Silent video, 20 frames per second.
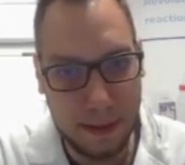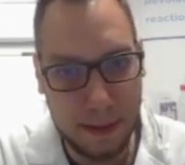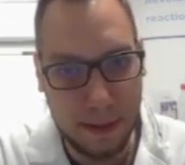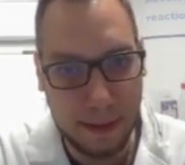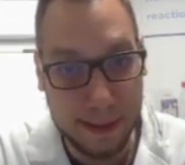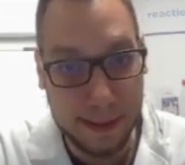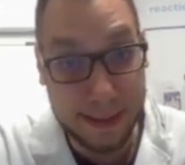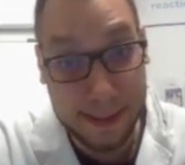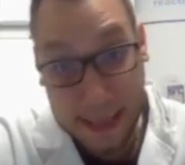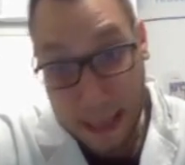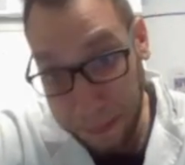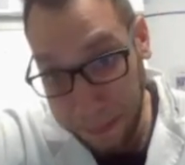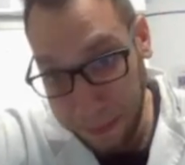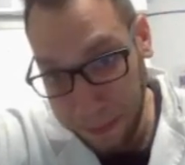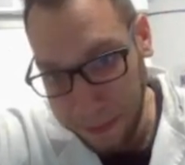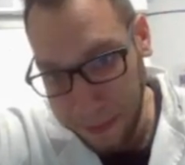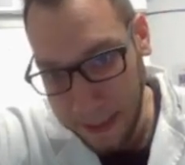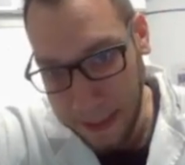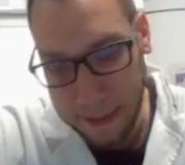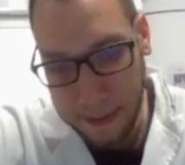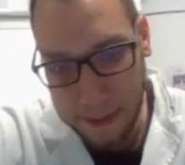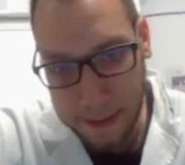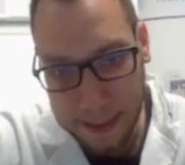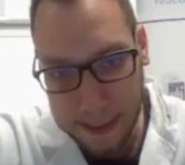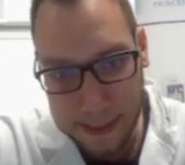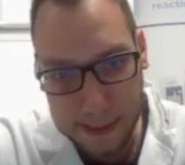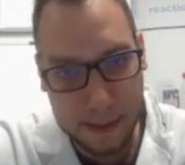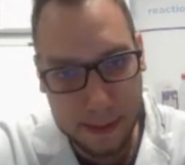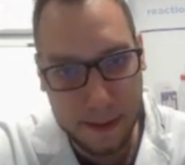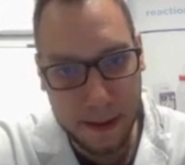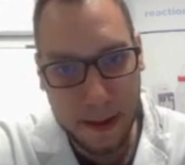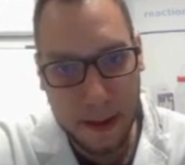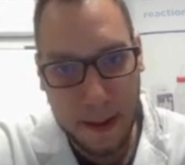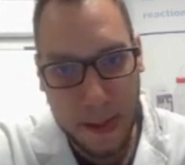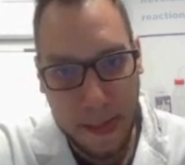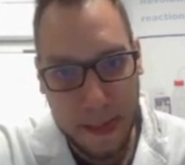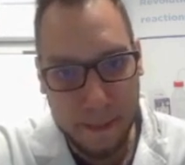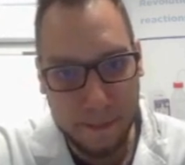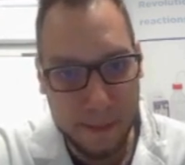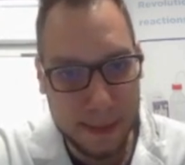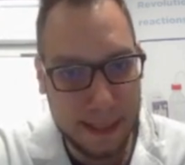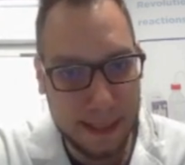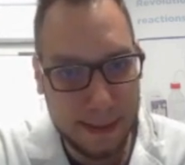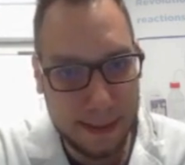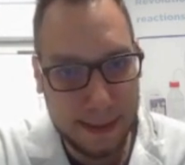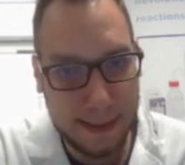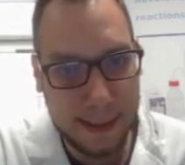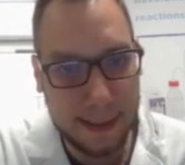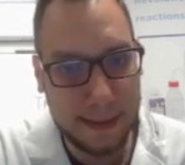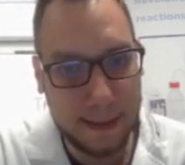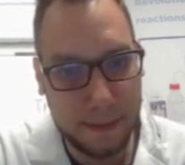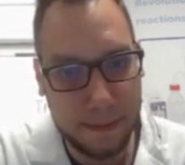step into this synthetic